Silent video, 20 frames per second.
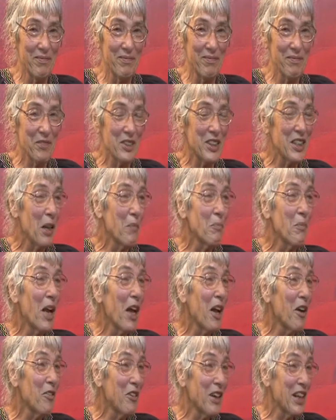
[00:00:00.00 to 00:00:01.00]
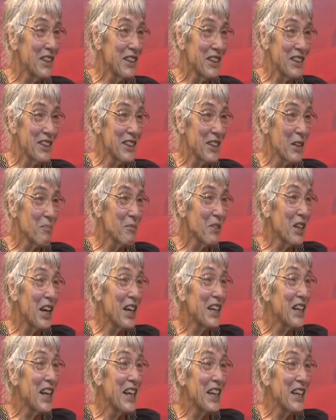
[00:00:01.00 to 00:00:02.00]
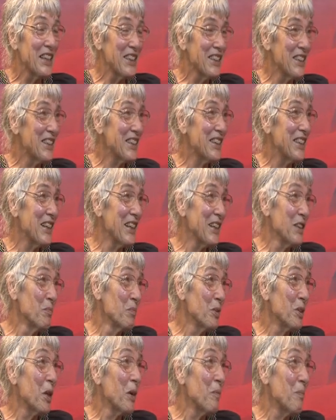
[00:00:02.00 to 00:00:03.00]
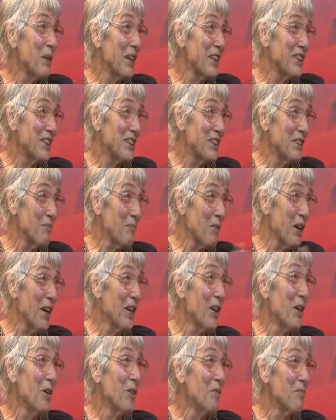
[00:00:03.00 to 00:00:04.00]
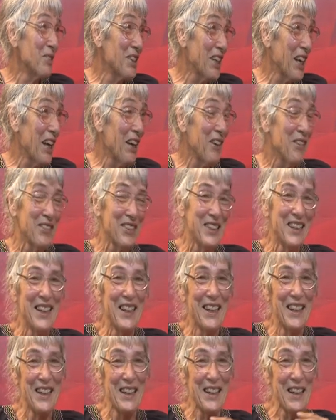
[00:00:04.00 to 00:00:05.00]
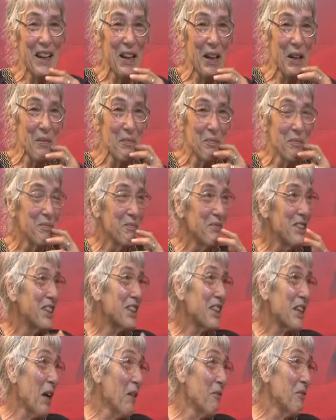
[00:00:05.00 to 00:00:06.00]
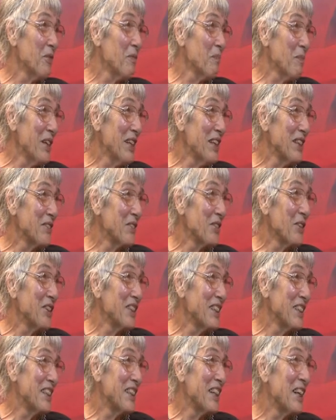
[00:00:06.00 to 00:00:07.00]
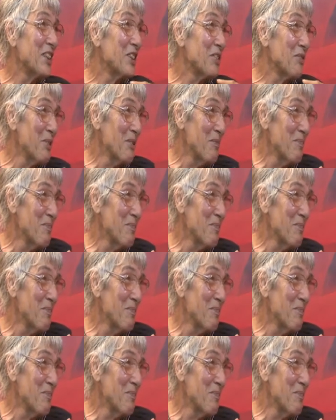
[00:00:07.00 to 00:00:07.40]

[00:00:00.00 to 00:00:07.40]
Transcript: somehow or other some Ghanaians in Budapest, in my hometown, um, discovered me and got in touch with